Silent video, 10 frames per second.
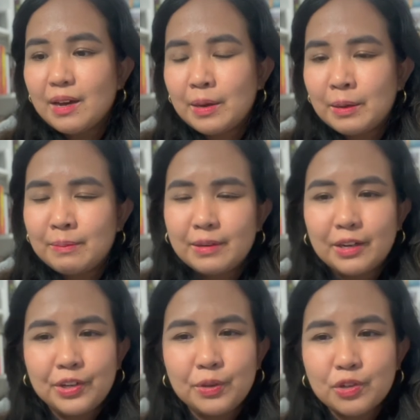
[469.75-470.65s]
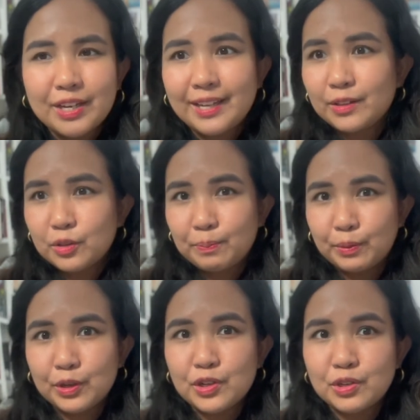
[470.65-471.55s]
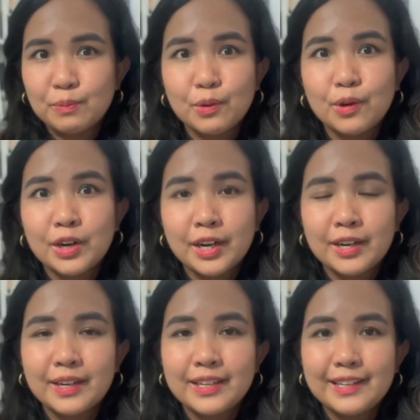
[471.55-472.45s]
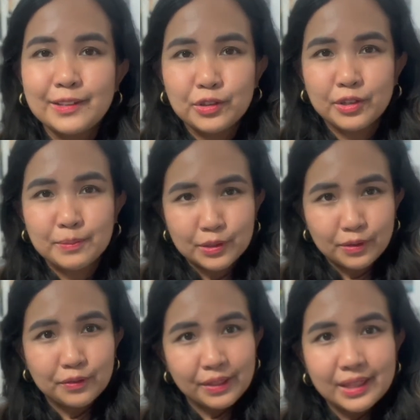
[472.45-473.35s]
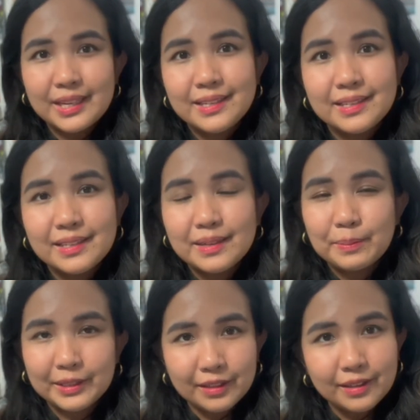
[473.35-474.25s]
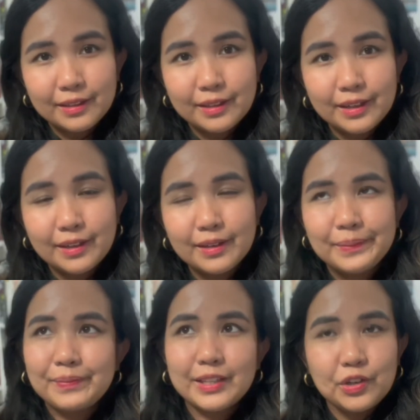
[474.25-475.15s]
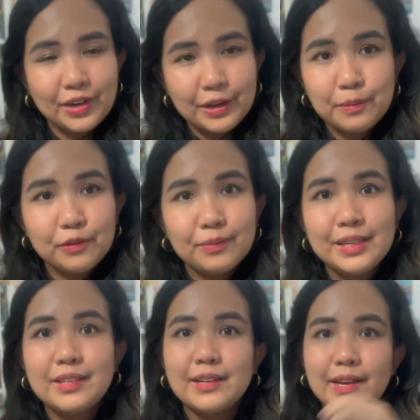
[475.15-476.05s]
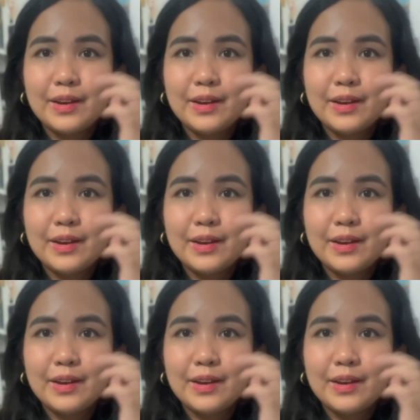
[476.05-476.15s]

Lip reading: Are you trying to push more in terms of this particular literary movement?